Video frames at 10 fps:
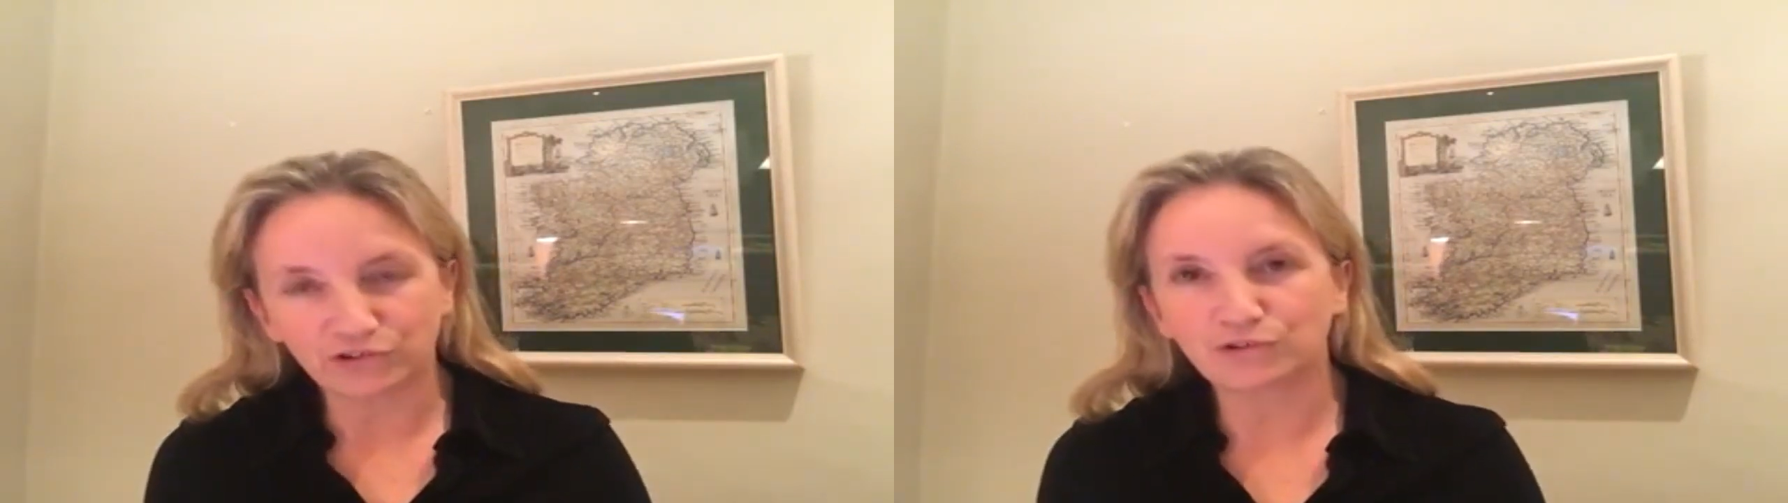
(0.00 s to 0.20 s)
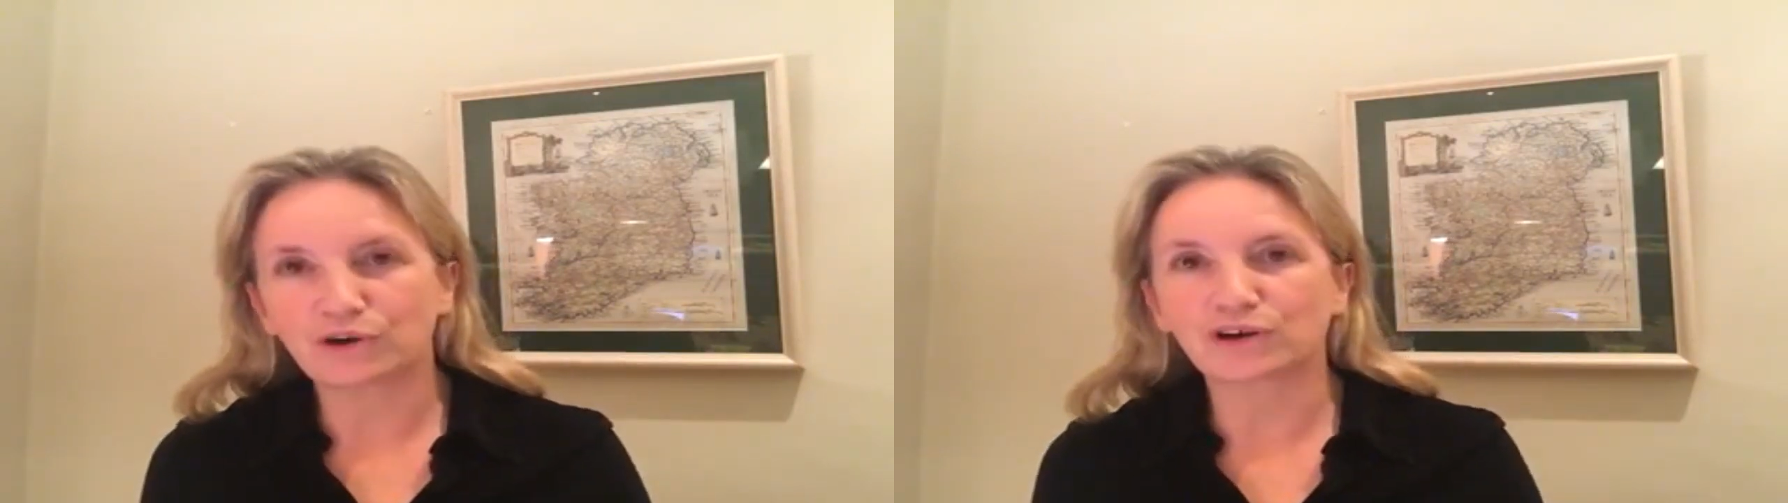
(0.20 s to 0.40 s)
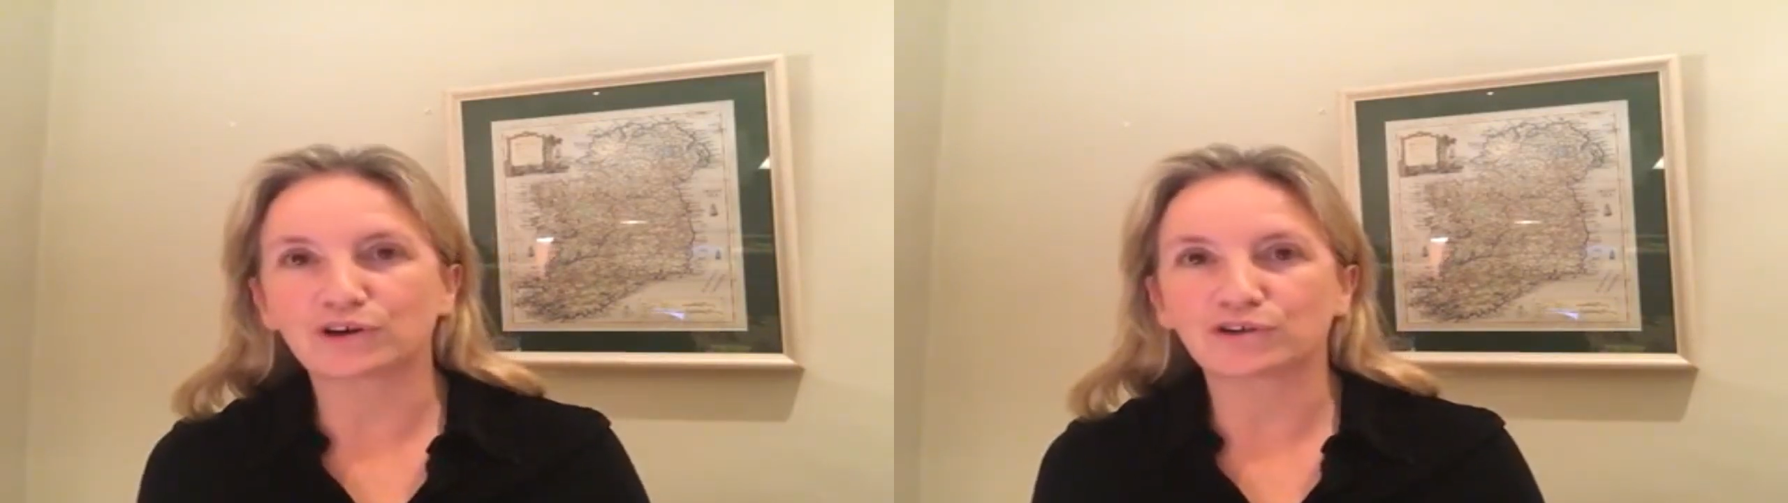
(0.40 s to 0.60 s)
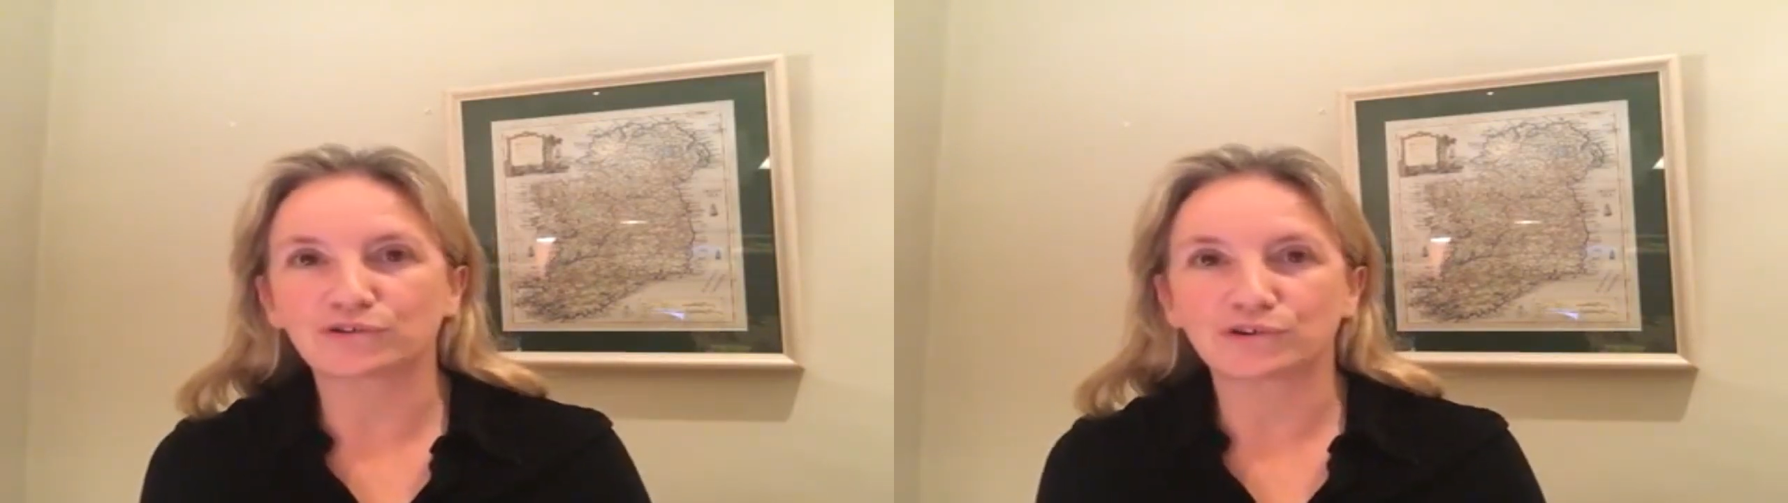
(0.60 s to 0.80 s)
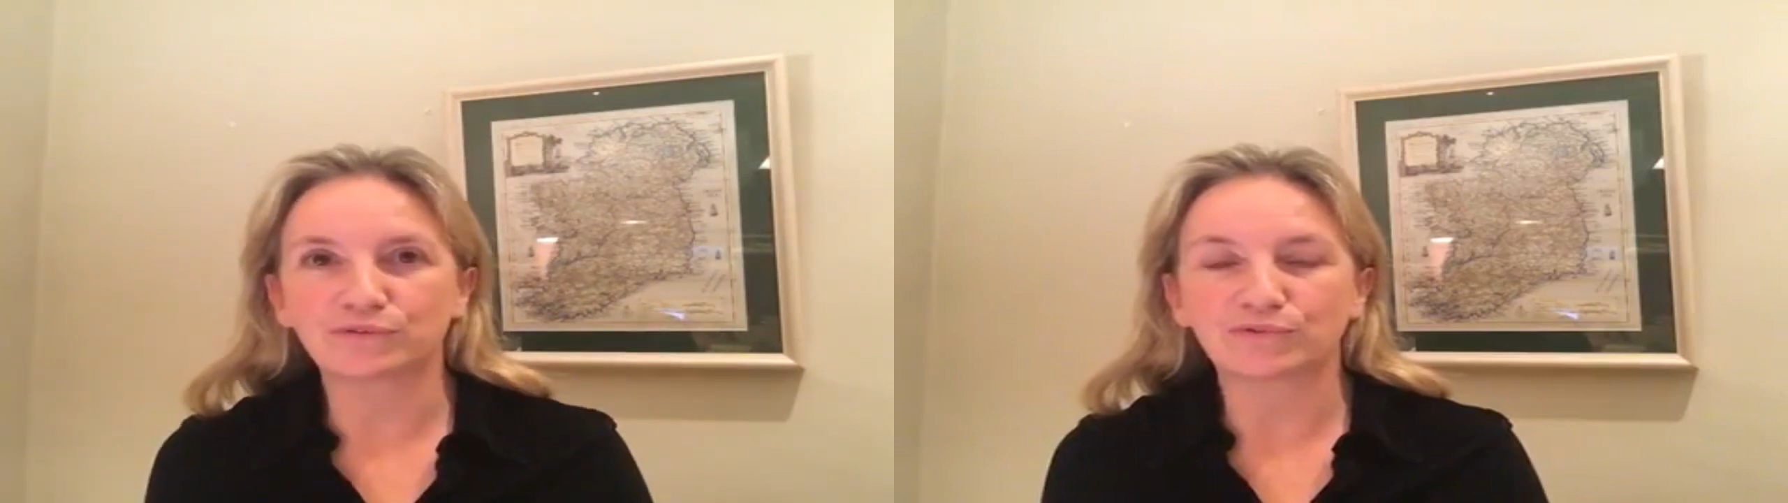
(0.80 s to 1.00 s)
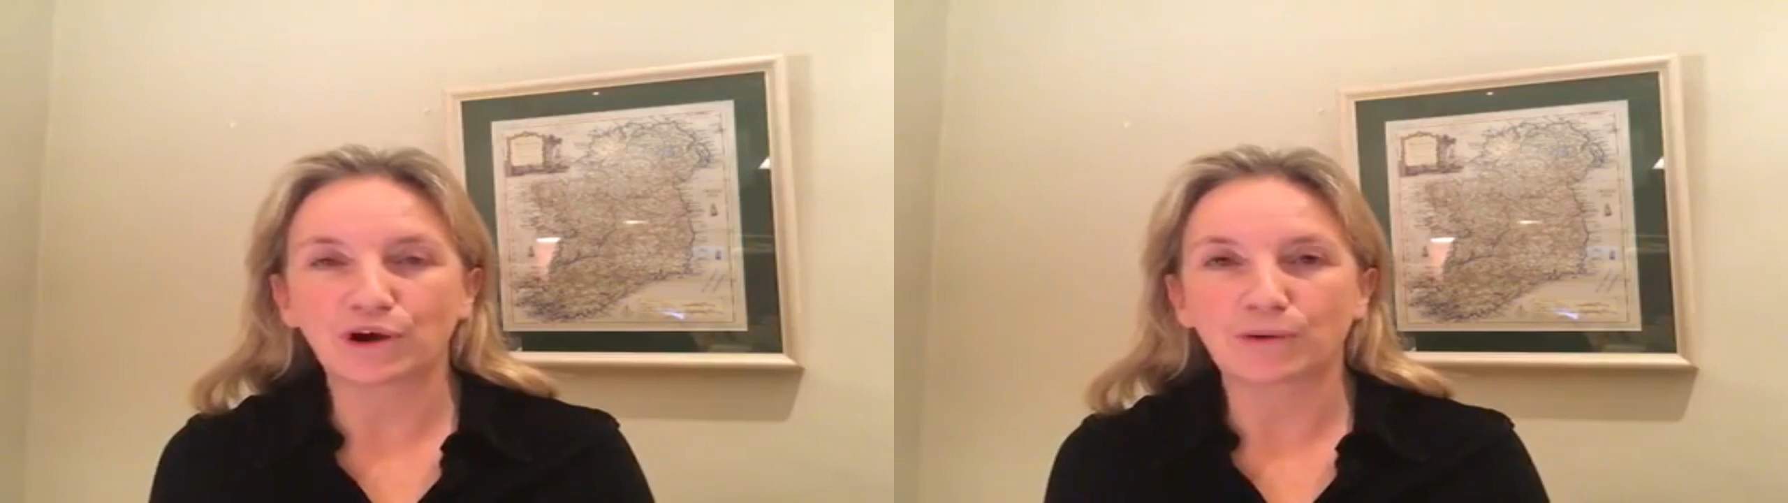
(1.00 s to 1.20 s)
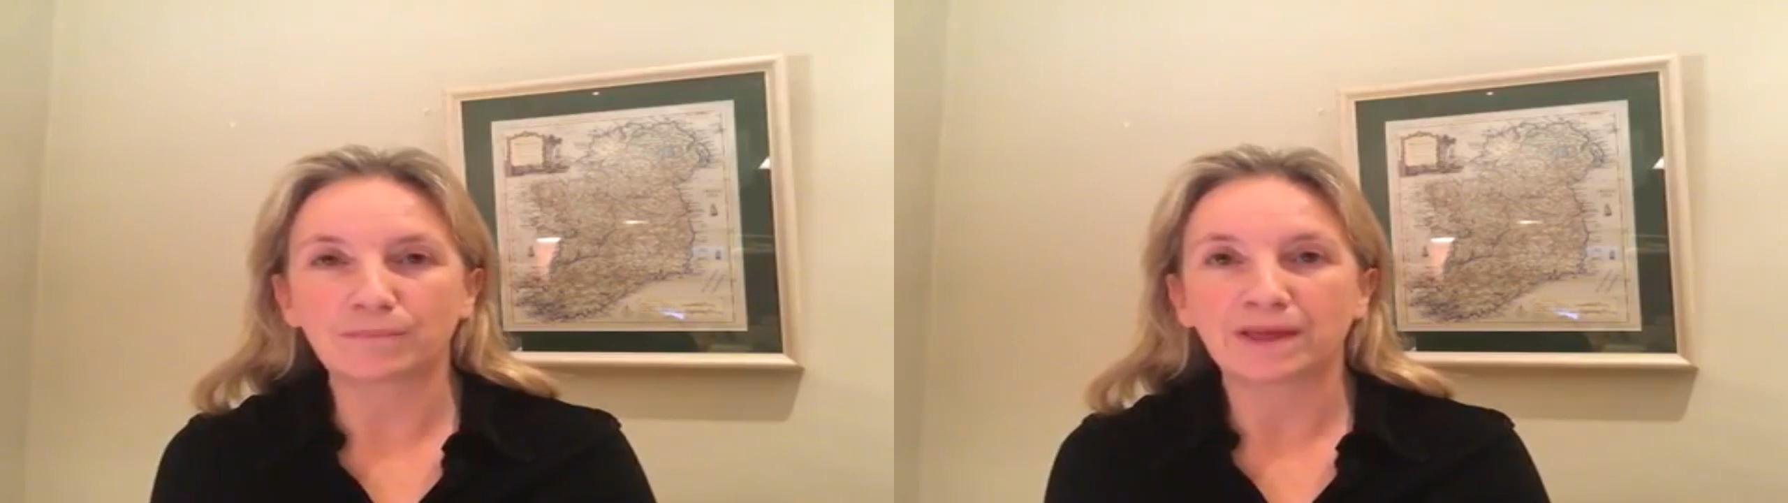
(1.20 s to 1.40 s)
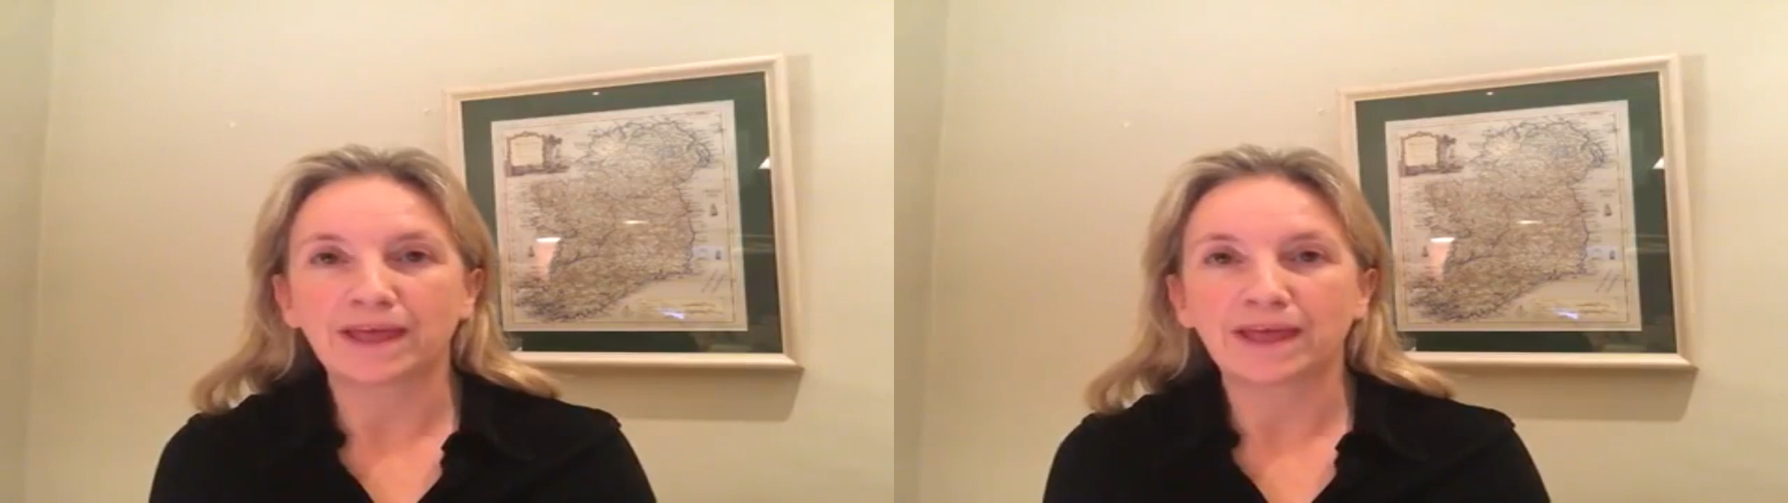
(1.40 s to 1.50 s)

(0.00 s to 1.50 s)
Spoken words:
to our country from